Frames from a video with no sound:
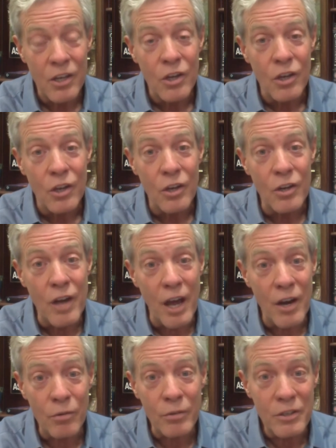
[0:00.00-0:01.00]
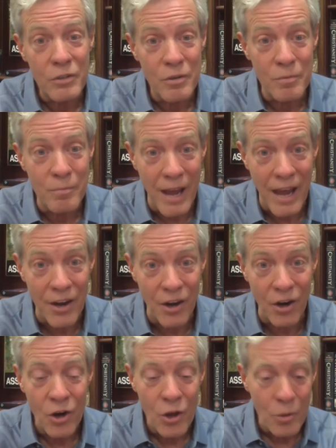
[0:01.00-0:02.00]
not only do you matter,
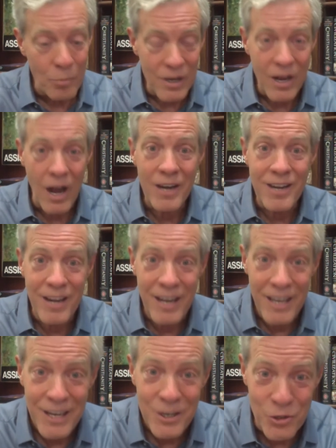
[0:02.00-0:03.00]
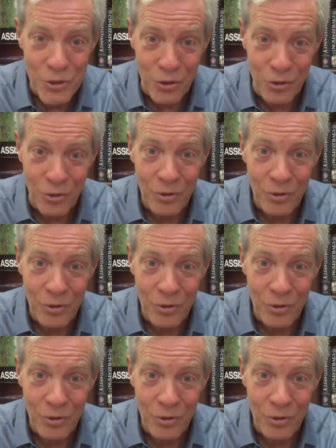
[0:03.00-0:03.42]
but God needs you